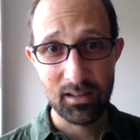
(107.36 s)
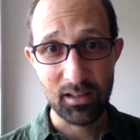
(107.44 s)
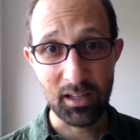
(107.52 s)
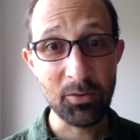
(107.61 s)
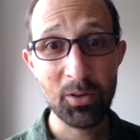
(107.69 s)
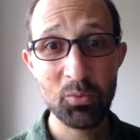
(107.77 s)

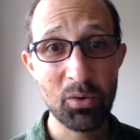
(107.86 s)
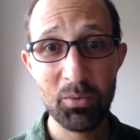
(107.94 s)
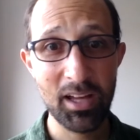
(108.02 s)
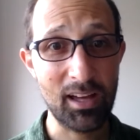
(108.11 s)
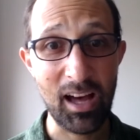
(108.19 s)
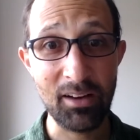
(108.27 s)
Even when we
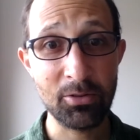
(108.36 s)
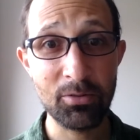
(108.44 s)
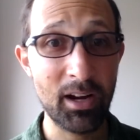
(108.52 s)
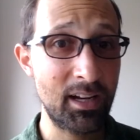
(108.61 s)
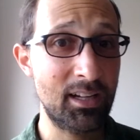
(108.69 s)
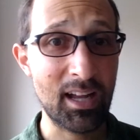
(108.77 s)
have the
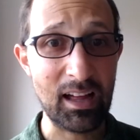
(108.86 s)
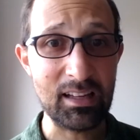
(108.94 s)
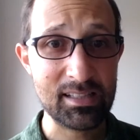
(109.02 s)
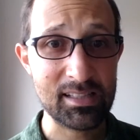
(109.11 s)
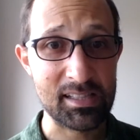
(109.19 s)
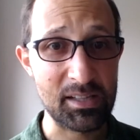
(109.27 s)
right
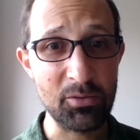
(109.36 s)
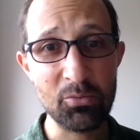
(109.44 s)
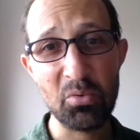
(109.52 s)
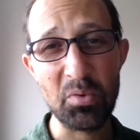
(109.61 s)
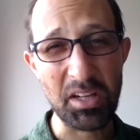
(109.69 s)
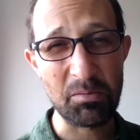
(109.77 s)
analysis, even
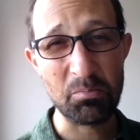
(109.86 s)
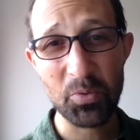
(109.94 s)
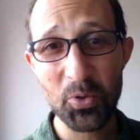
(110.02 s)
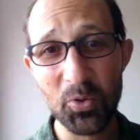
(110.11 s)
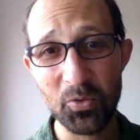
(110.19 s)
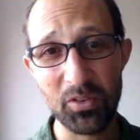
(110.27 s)
when we can
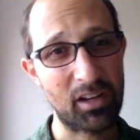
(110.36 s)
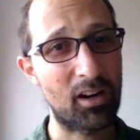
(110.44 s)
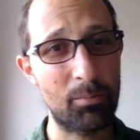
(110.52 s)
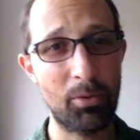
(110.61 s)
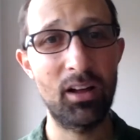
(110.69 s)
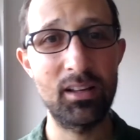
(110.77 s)
prove that our
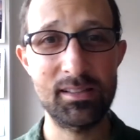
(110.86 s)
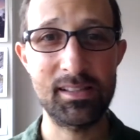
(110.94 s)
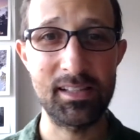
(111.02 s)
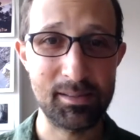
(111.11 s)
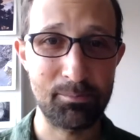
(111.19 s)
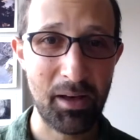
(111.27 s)

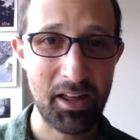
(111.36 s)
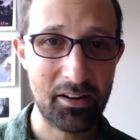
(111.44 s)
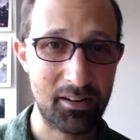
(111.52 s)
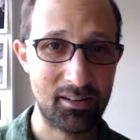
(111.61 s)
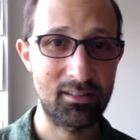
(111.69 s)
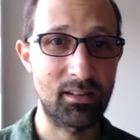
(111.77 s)
policy is
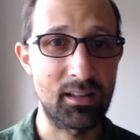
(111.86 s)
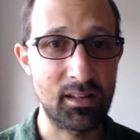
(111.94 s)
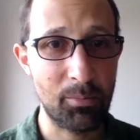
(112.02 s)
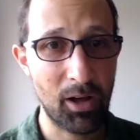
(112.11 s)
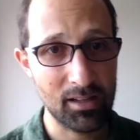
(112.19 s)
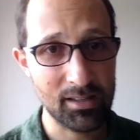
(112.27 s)
better than the
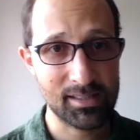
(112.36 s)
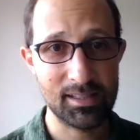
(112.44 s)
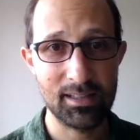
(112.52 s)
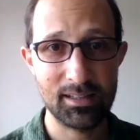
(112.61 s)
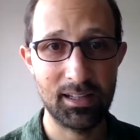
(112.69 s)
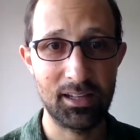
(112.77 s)
policy
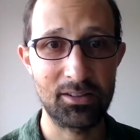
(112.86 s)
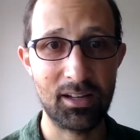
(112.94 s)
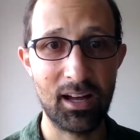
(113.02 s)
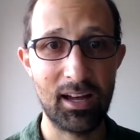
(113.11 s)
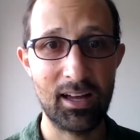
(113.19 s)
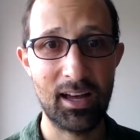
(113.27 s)
that the other
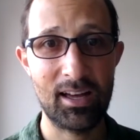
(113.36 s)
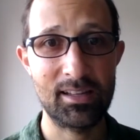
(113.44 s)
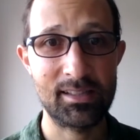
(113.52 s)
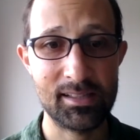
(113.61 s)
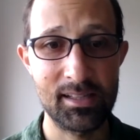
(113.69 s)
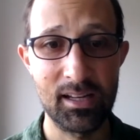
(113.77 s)
guy
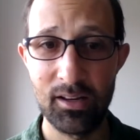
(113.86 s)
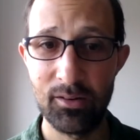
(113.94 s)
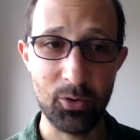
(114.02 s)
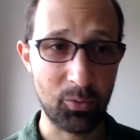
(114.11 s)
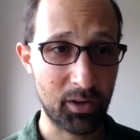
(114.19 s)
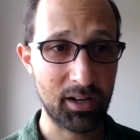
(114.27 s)
has,
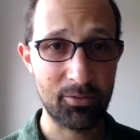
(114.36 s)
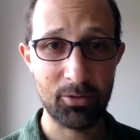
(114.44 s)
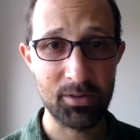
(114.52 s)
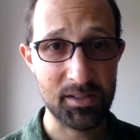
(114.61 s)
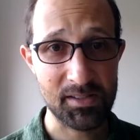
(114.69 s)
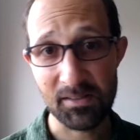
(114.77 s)
for whatever
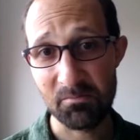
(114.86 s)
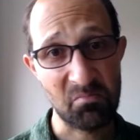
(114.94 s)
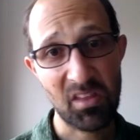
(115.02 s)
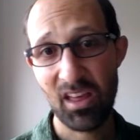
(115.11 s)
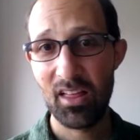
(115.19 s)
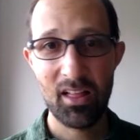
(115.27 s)
reason.
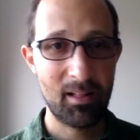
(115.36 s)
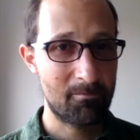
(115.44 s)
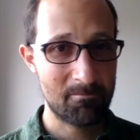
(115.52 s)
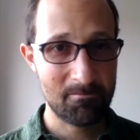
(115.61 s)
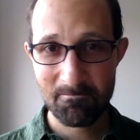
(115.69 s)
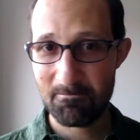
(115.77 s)

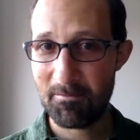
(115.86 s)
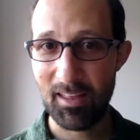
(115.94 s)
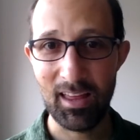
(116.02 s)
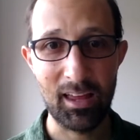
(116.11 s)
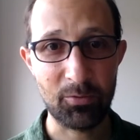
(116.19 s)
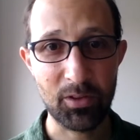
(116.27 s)

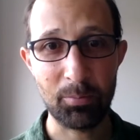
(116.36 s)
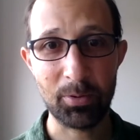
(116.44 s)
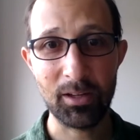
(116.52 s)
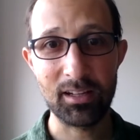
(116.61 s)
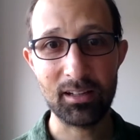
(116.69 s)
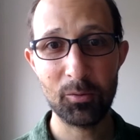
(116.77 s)
If the
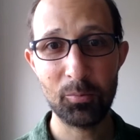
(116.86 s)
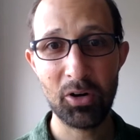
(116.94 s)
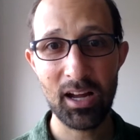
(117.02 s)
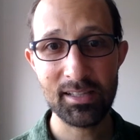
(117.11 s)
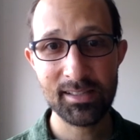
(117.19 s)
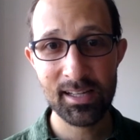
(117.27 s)
political
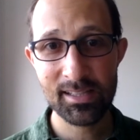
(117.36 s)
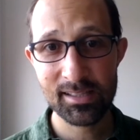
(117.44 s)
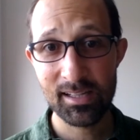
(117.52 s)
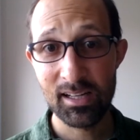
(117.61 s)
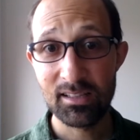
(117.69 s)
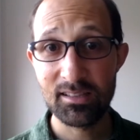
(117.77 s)
process
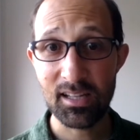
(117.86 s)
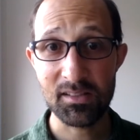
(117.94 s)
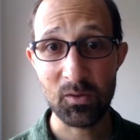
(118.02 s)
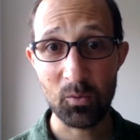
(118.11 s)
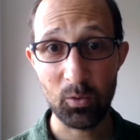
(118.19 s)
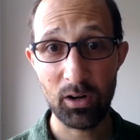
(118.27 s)

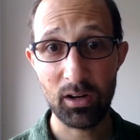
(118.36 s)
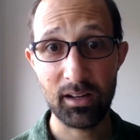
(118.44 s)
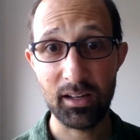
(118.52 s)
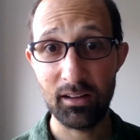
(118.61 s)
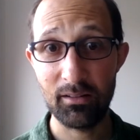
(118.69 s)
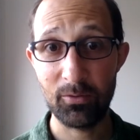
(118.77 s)
doesn't work
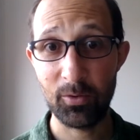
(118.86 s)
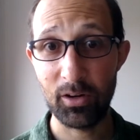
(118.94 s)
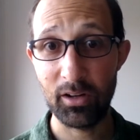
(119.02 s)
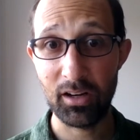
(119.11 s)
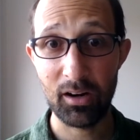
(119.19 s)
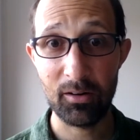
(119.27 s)

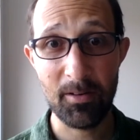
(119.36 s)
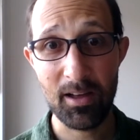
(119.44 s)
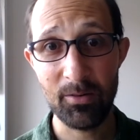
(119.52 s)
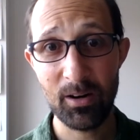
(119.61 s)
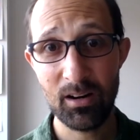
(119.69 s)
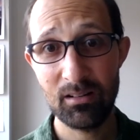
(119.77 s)
in our
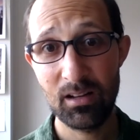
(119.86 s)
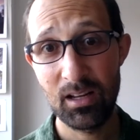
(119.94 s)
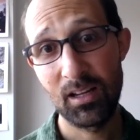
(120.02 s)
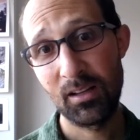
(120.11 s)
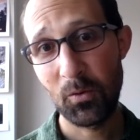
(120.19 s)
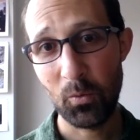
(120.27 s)
favor,
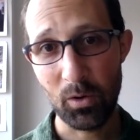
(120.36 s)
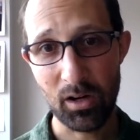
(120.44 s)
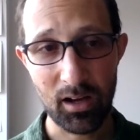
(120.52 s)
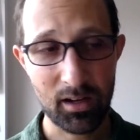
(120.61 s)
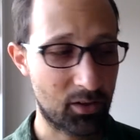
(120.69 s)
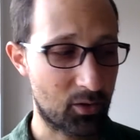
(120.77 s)
we're
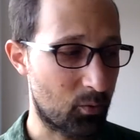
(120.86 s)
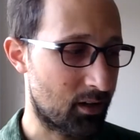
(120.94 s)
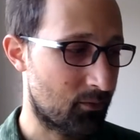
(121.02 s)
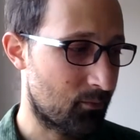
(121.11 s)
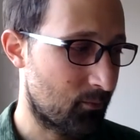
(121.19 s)
not going to win.